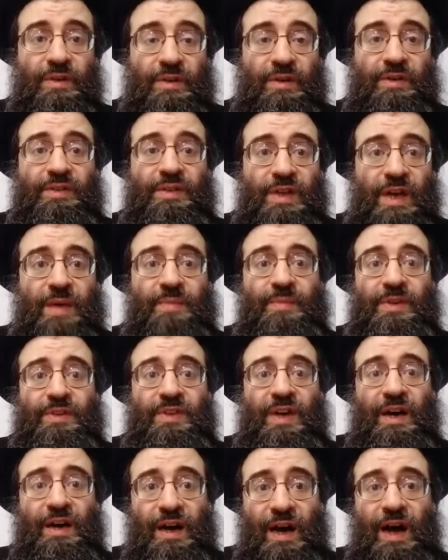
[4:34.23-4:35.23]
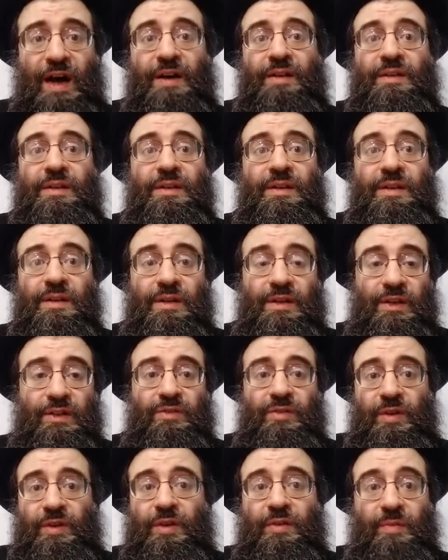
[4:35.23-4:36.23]
this name Yisachar
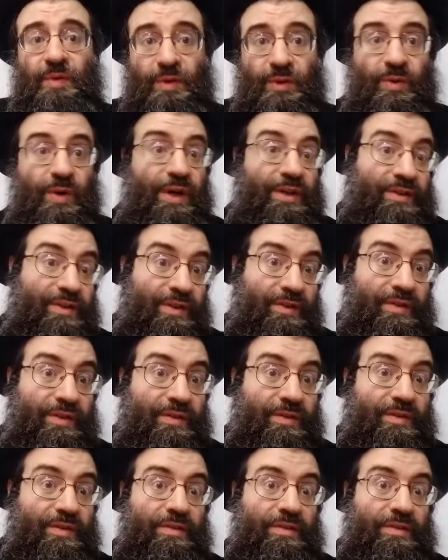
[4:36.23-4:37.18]
is written with 2 S's.